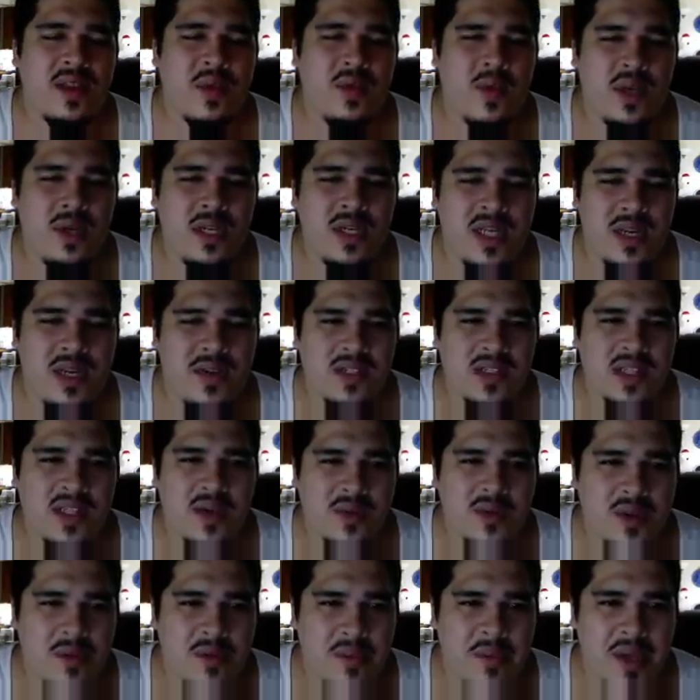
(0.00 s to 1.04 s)
downside with
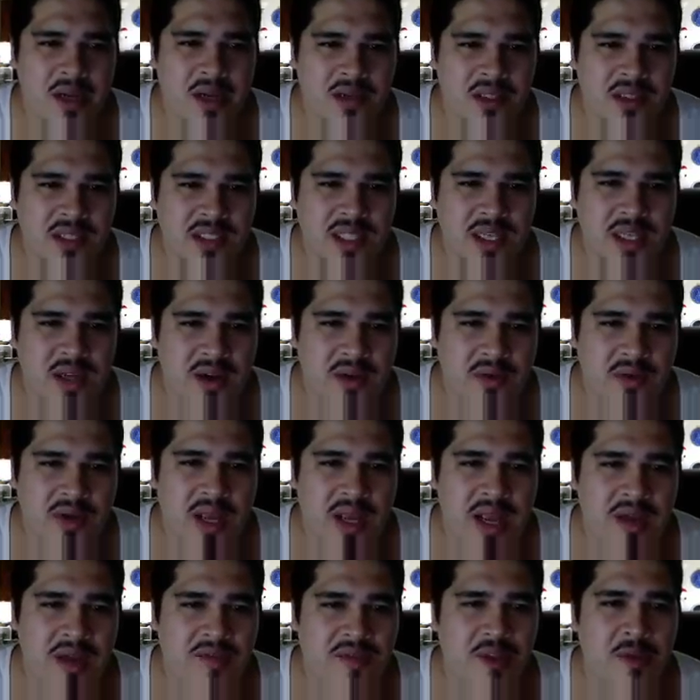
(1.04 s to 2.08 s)
the metal is they don't
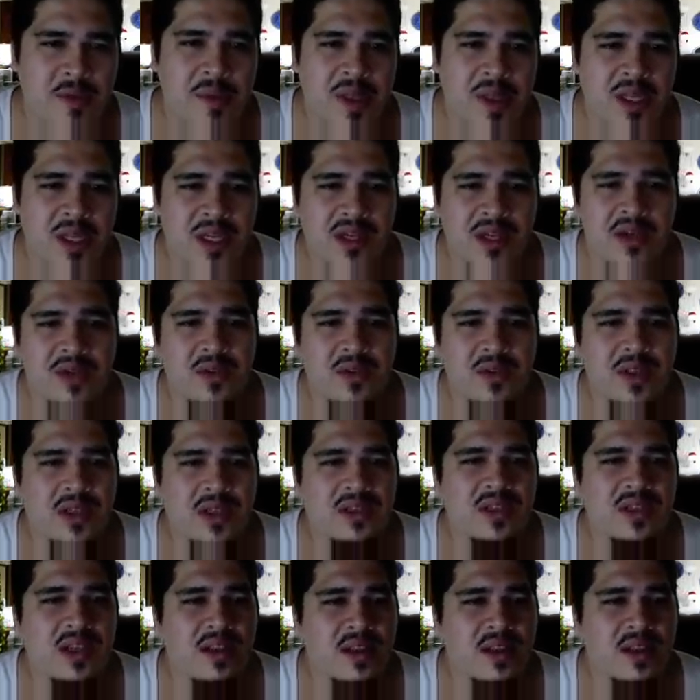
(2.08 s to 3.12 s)
have the ability to do things
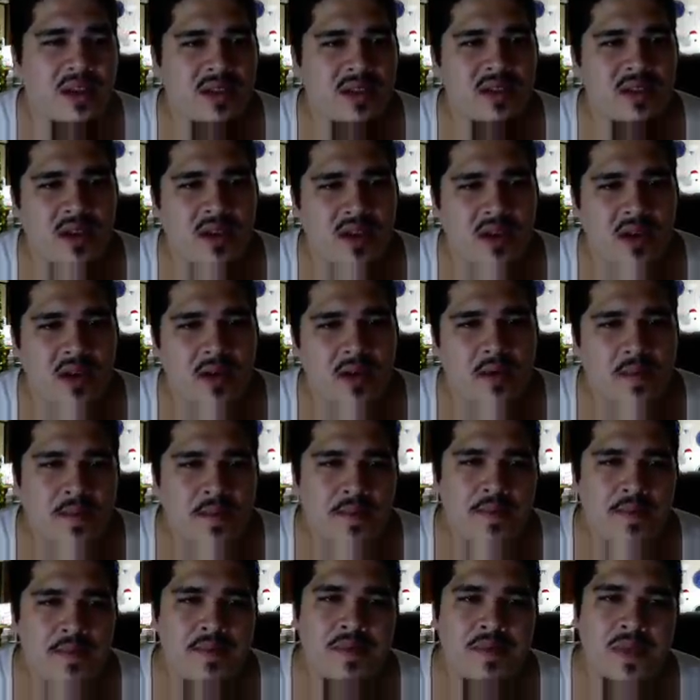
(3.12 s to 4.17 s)
like this.
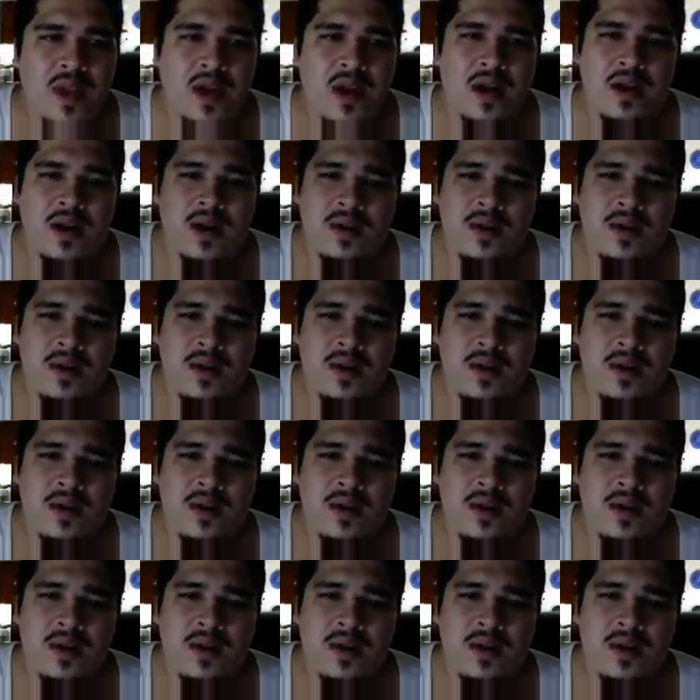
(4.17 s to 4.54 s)
But